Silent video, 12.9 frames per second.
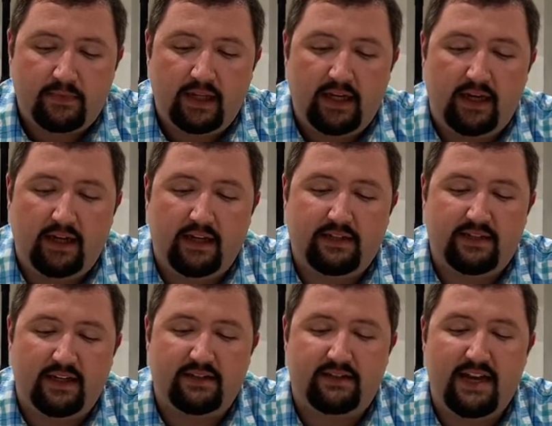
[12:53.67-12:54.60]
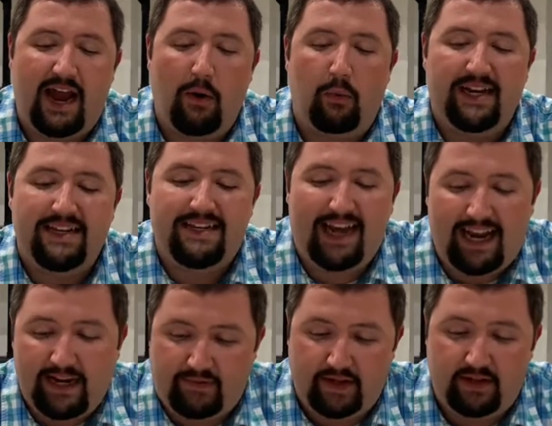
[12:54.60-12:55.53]
uh, it says, Now when
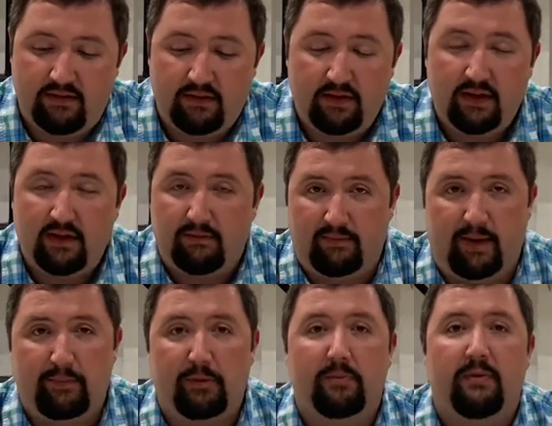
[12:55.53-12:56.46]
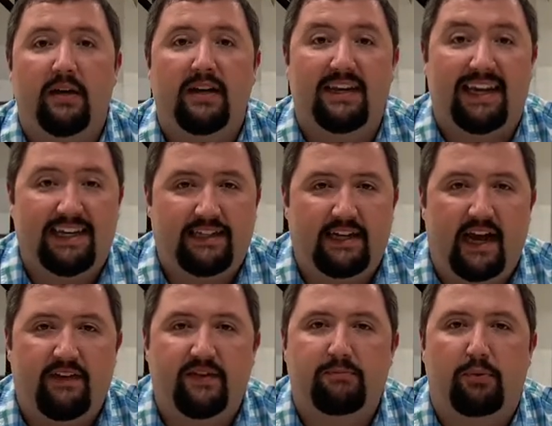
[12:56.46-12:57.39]
David, remember King
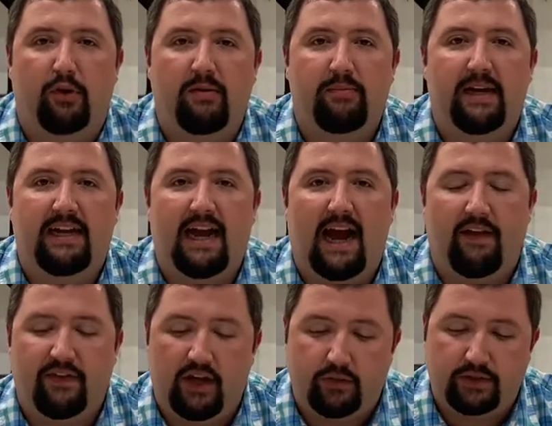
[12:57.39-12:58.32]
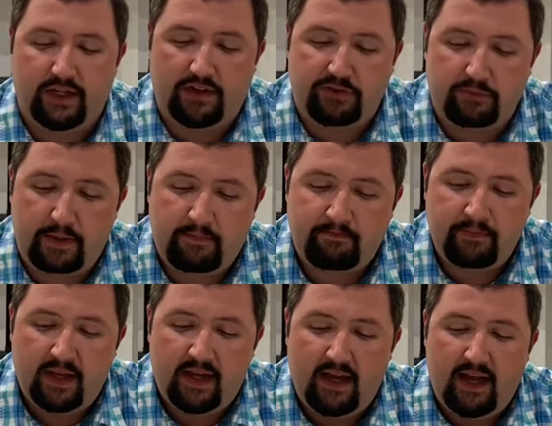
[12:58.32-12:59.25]
David, pretty big guy in the Old Testament,
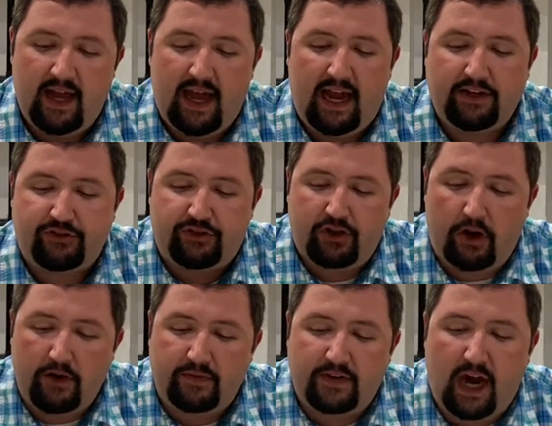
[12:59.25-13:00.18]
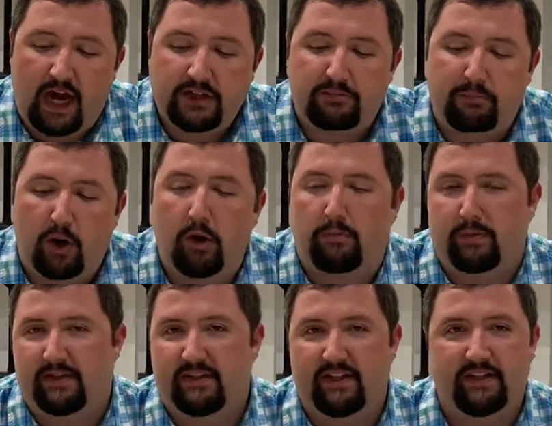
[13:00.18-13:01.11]
had served God's
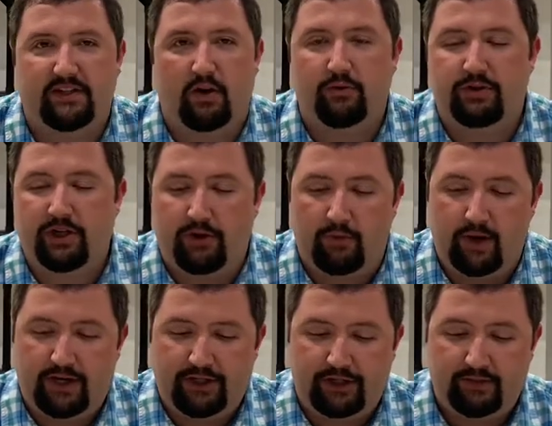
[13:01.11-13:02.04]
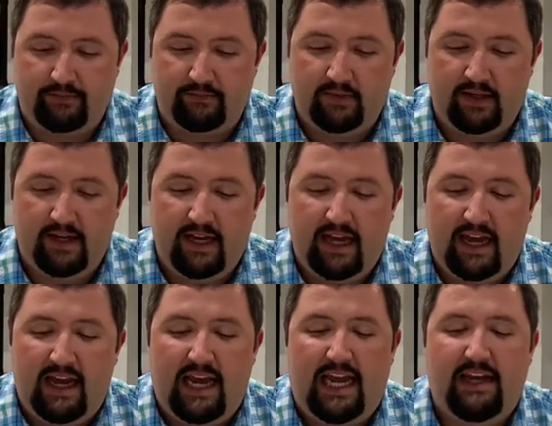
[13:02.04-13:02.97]
purpose in his own generation,
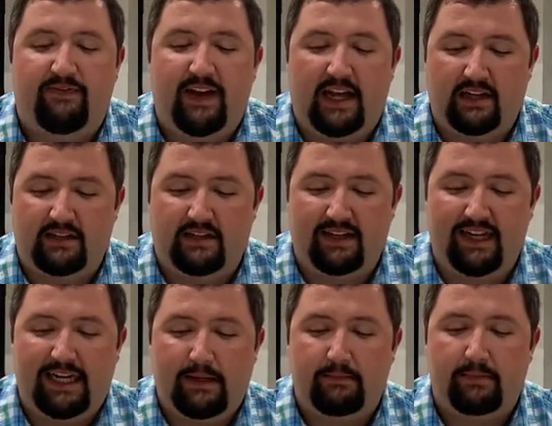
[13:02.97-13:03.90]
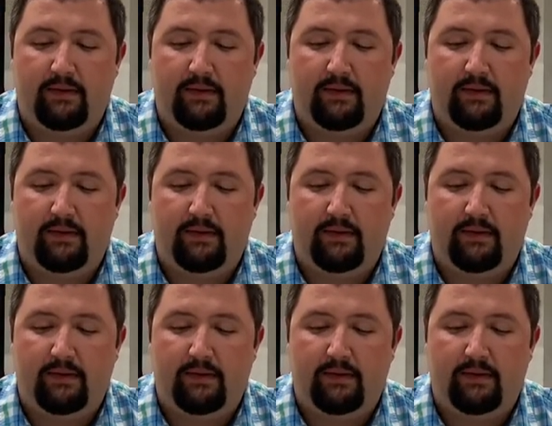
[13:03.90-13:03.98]
he fell asleep